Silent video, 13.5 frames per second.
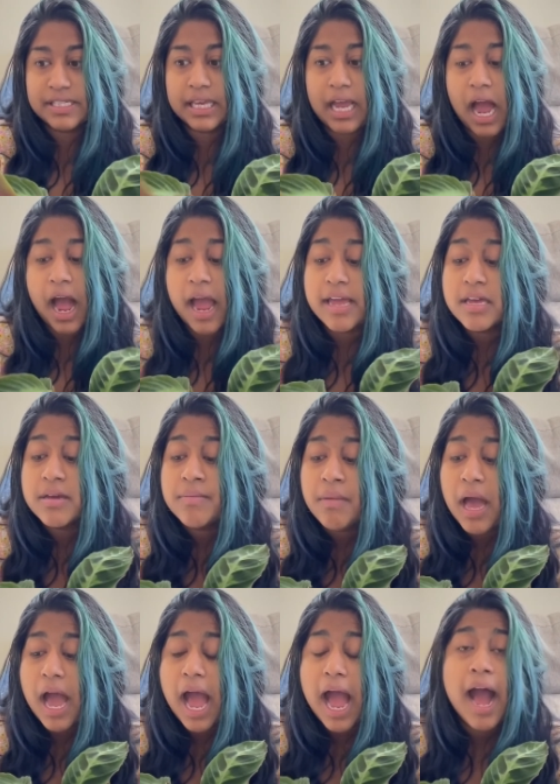Like I am
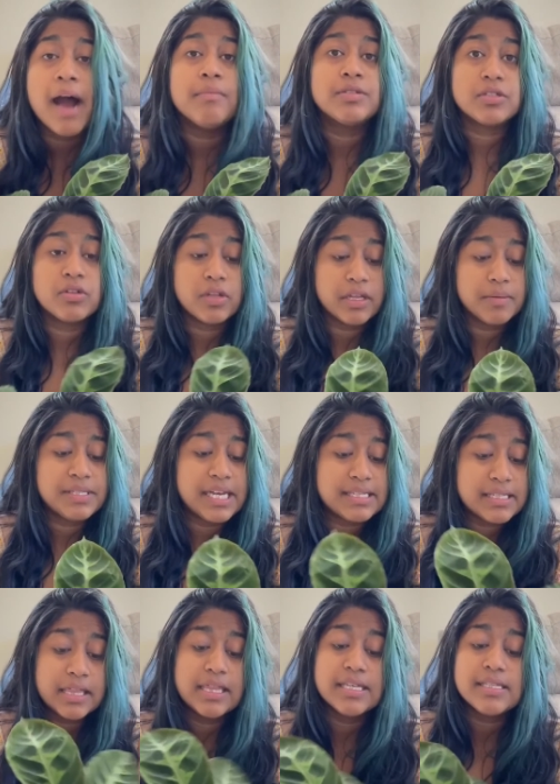absolutely obsessed.
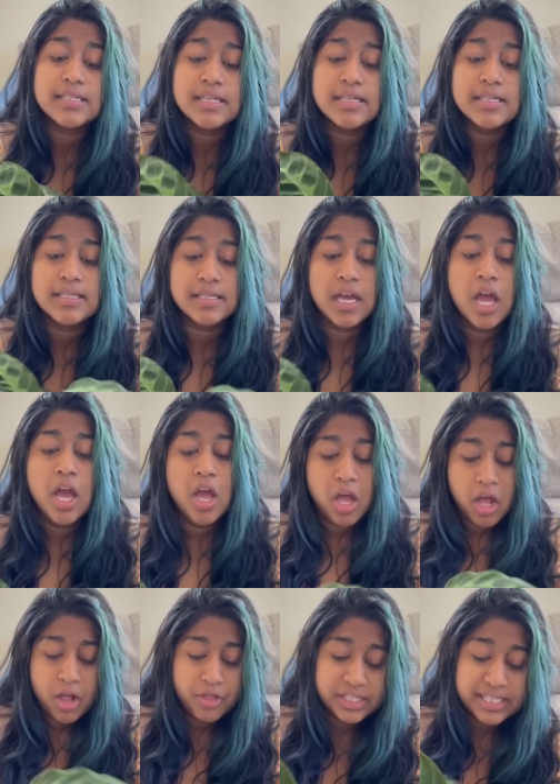Like this is
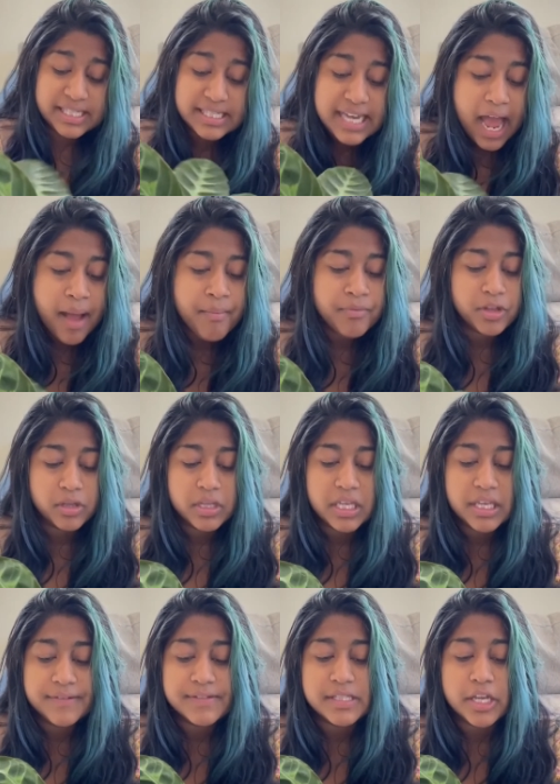the stem, the
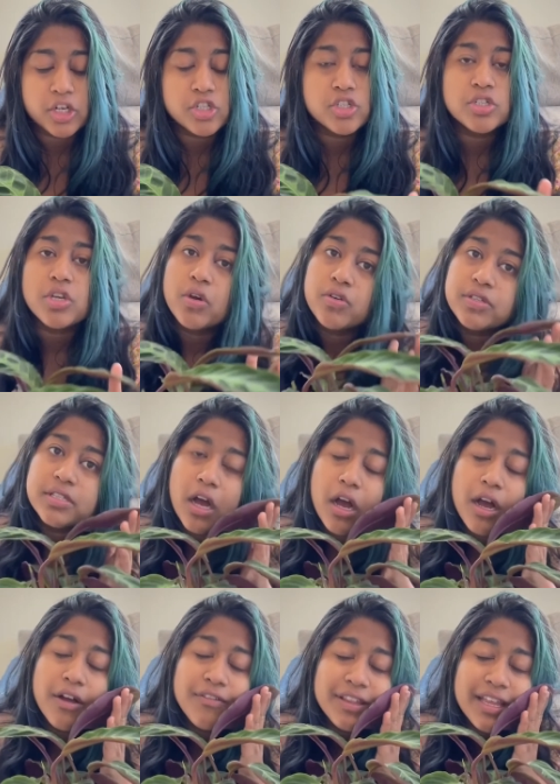leaves, they're so soft.